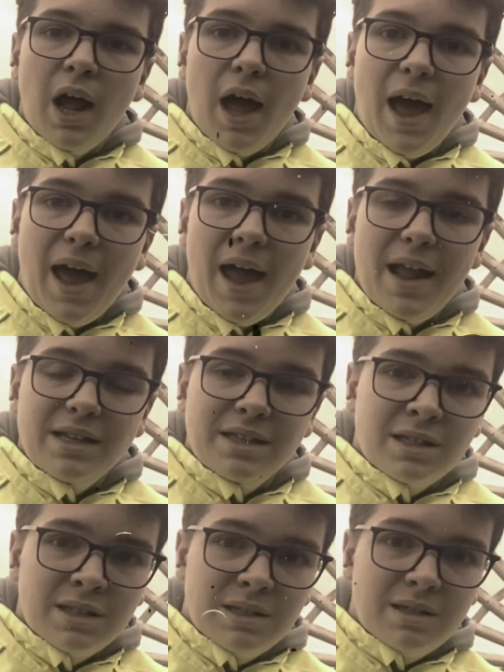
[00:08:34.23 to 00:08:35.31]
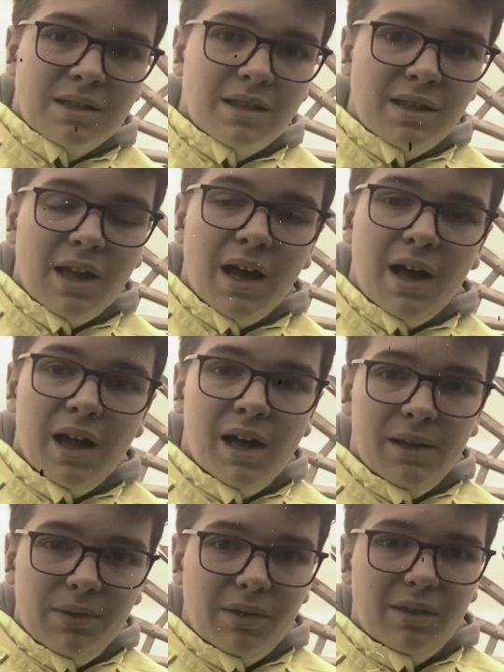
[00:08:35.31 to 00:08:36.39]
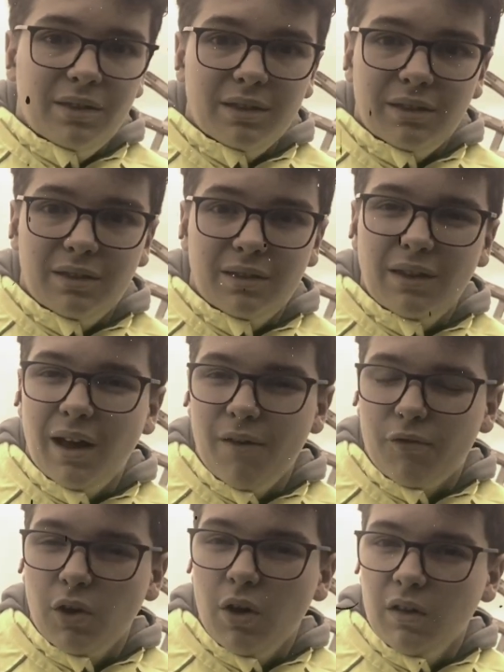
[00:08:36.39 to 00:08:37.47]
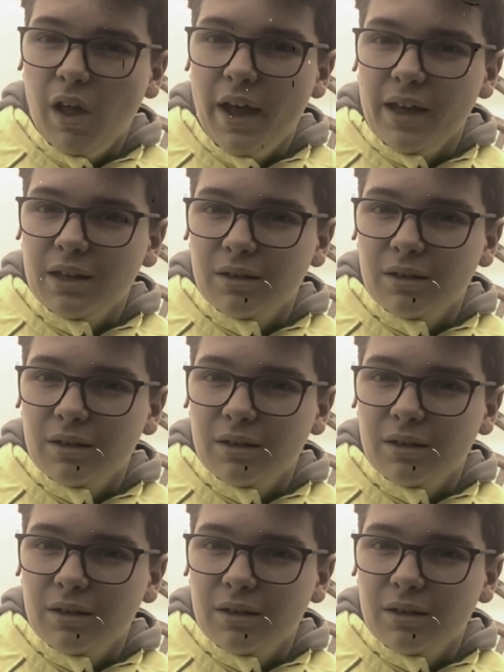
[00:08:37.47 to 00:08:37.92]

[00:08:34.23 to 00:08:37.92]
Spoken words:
and I've got like,